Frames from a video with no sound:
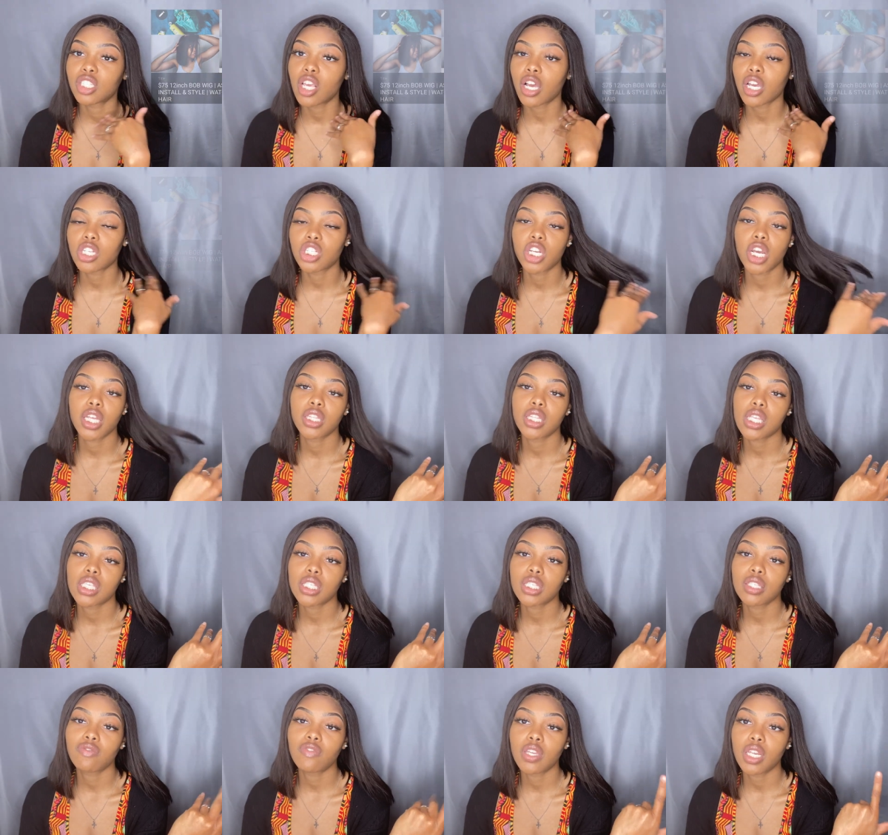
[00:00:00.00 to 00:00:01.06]
Y'all can check
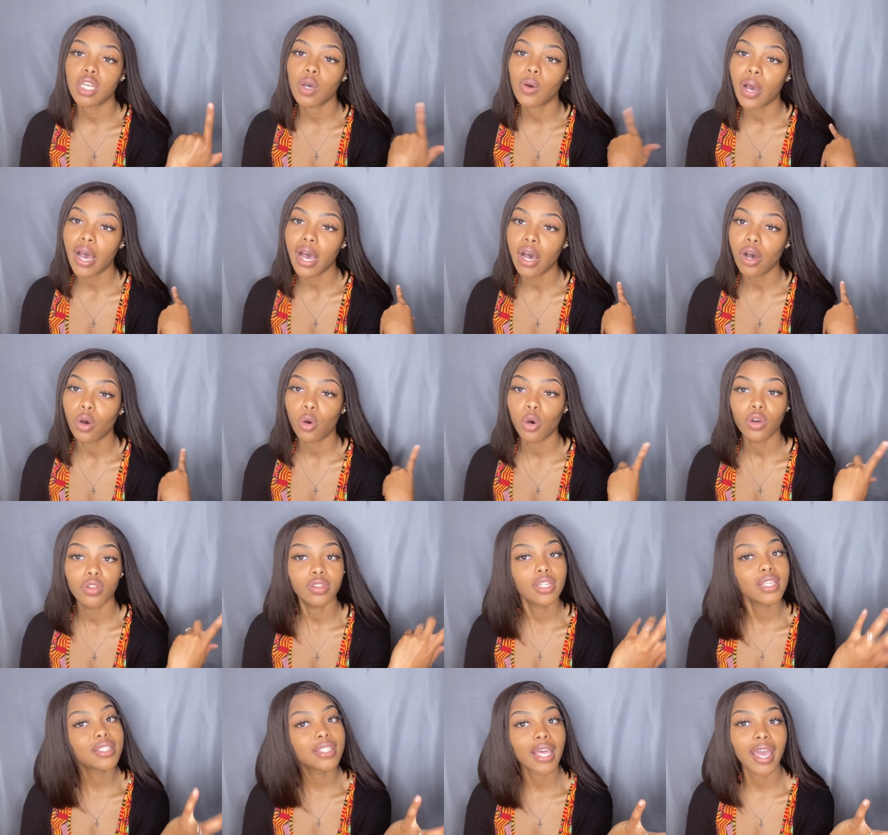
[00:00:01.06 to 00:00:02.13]
this video out on
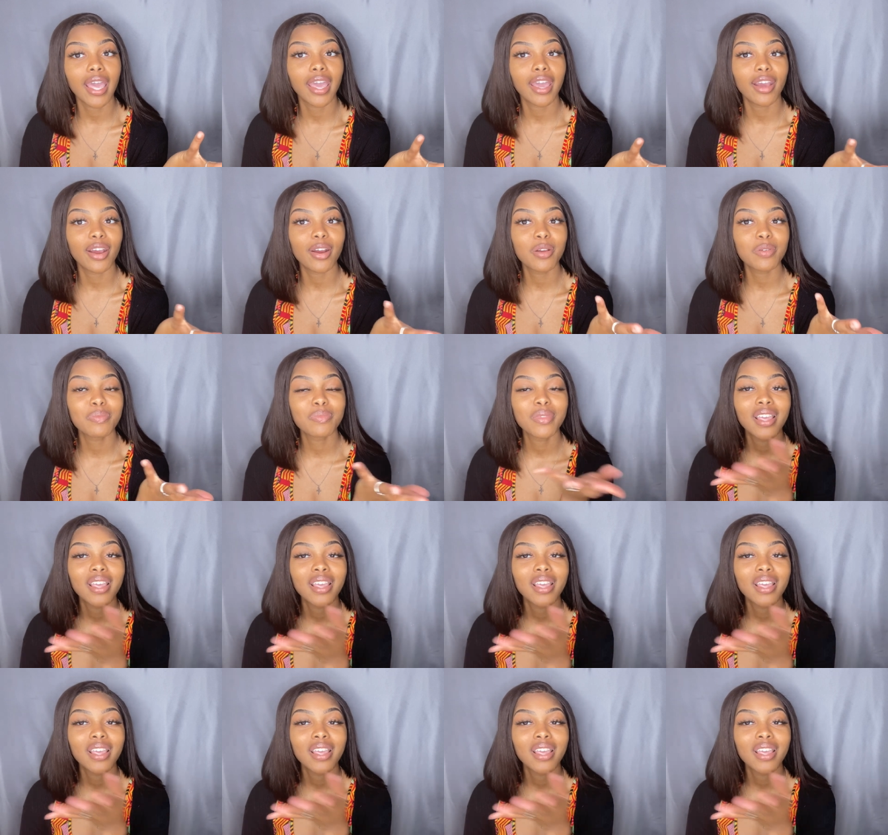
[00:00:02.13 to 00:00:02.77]
this hair.